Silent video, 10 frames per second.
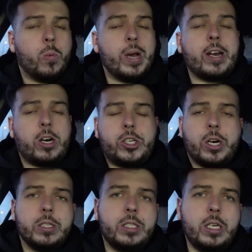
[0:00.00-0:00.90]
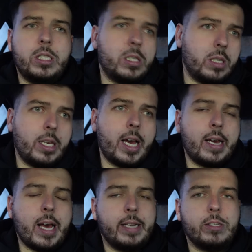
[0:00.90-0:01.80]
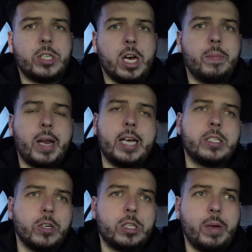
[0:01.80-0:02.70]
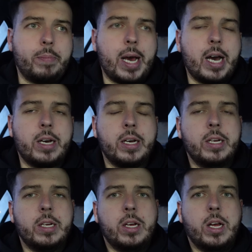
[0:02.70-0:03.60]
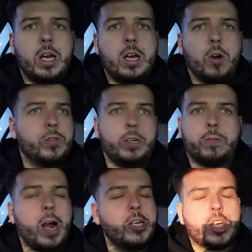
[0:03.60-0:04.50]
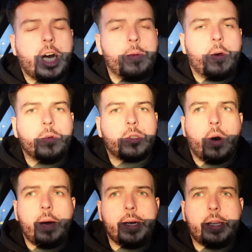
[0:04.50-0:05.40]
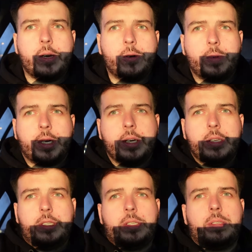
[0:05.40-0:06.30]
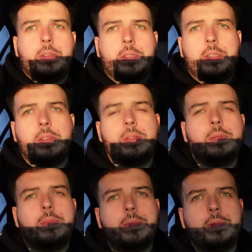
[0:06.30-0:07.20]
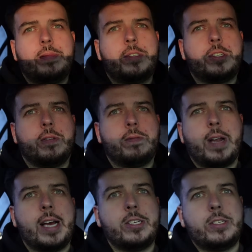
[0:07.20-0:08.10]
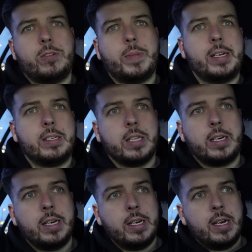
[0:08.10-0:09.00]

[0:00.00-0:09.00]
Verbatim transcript: We had our chances, yeah, and certain players looked a bit better. Obviously, Fraser coming off was quite a big deal because just got flashed tremendously.